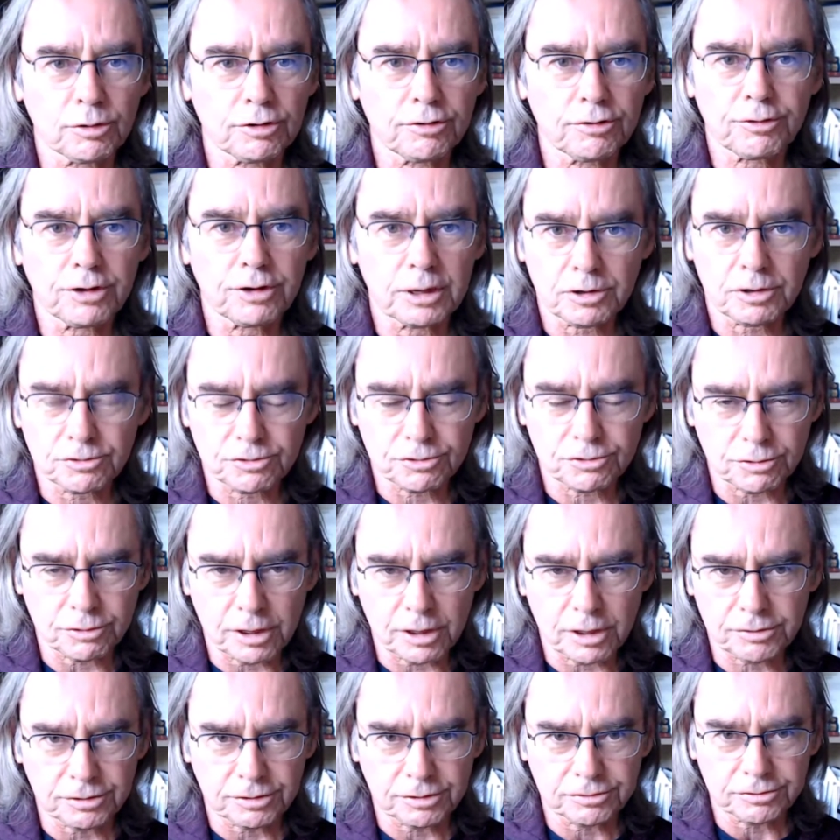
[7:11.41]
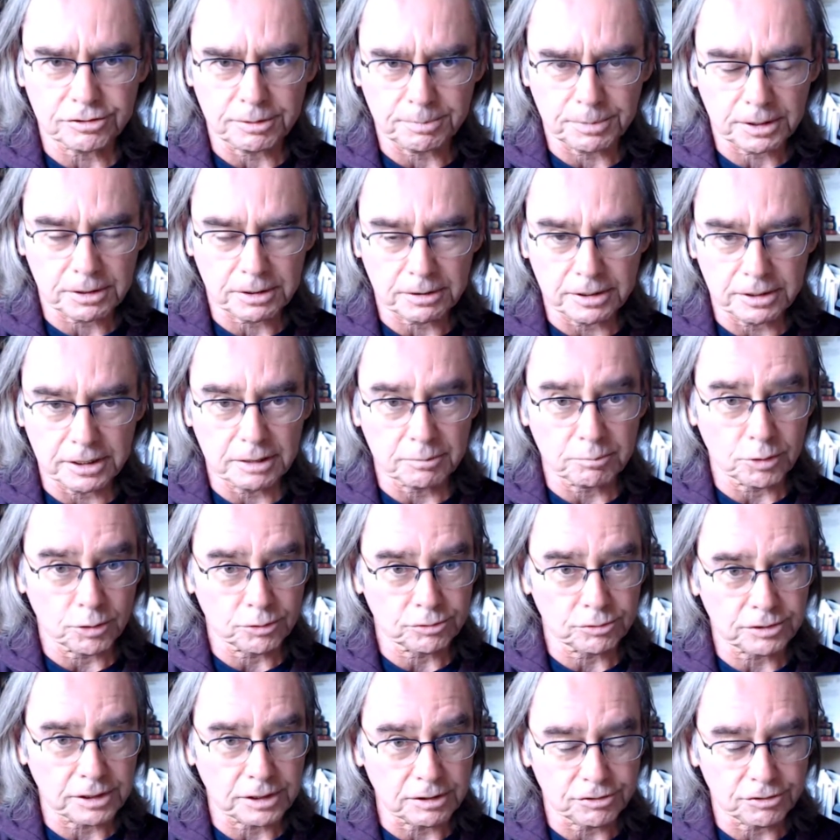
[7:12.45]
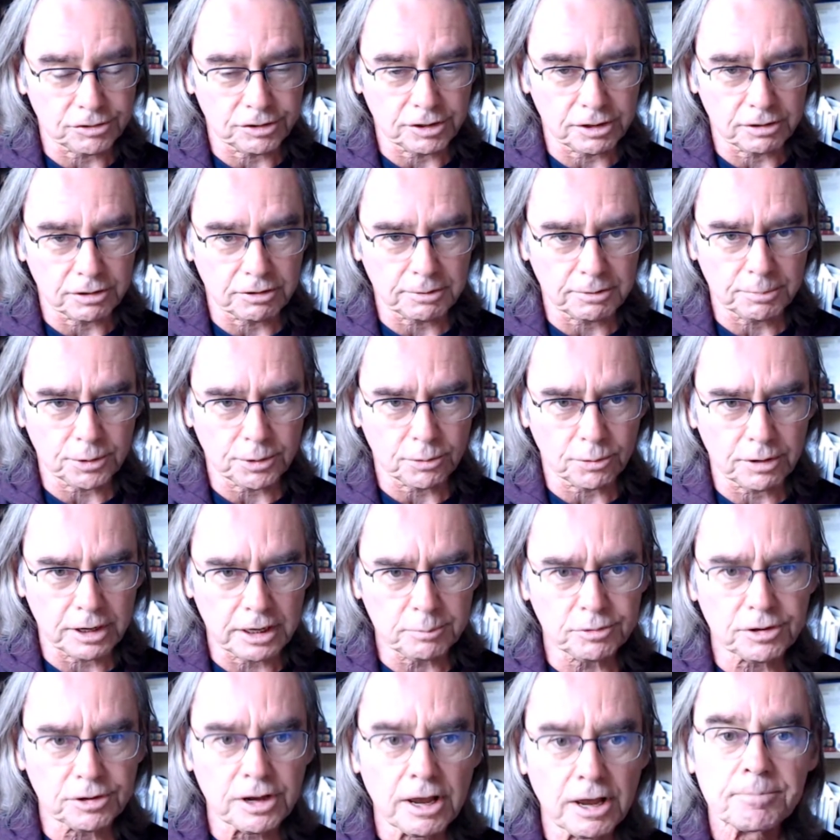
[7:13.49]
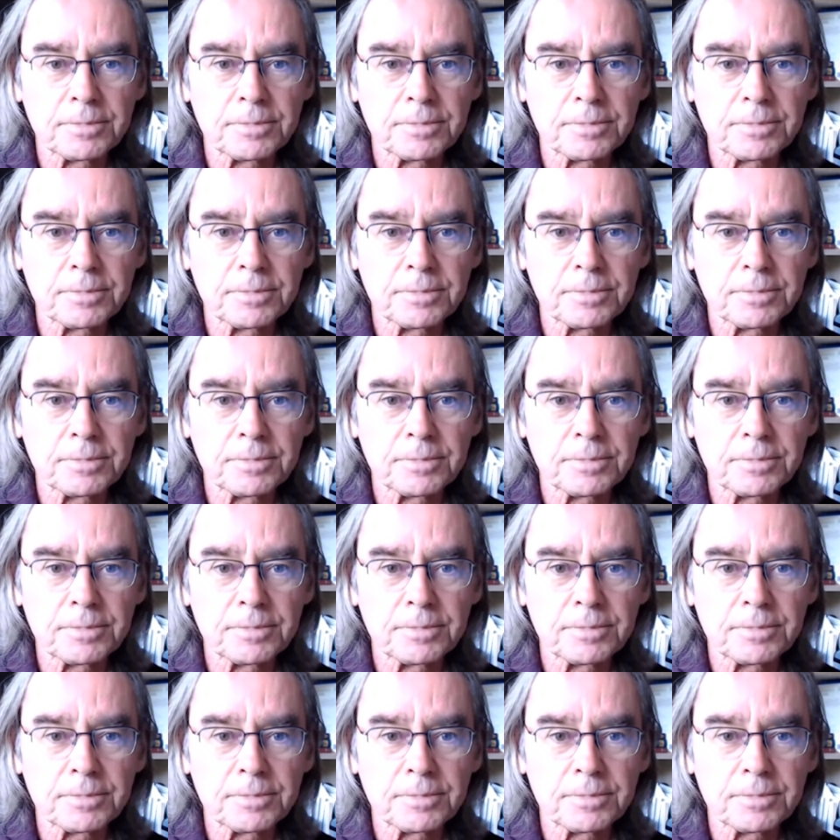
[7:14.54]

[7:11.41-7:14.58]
frame construction typically in most engineering programs.